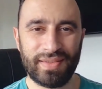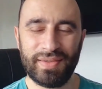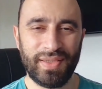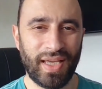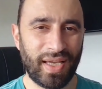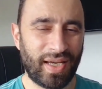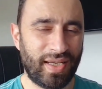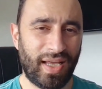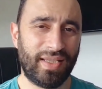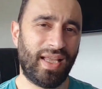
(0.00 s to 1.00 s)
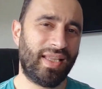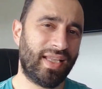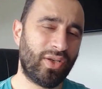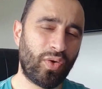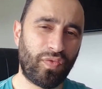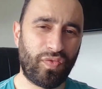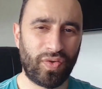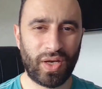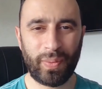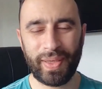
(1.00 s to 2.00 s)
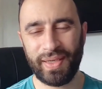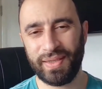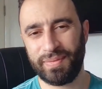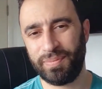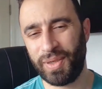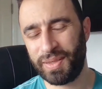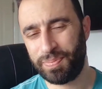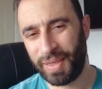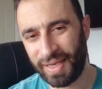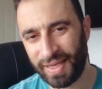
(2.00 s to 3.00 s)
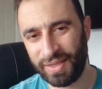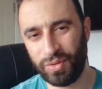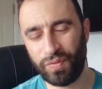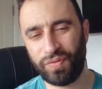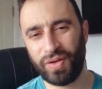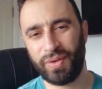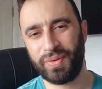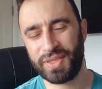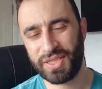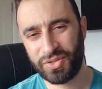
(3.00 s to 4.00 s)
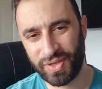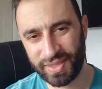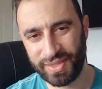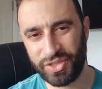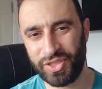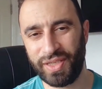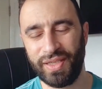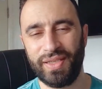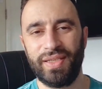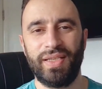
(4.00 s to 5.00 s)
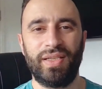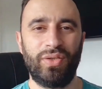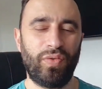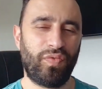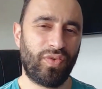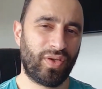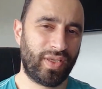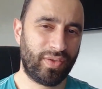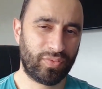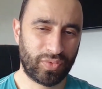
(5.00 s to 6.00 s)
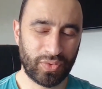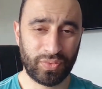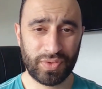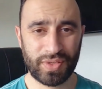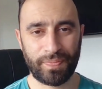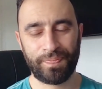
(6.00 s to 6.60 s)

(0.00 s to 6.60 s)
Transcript: yeah, and then not following my plan, not following a strategy, not following rules.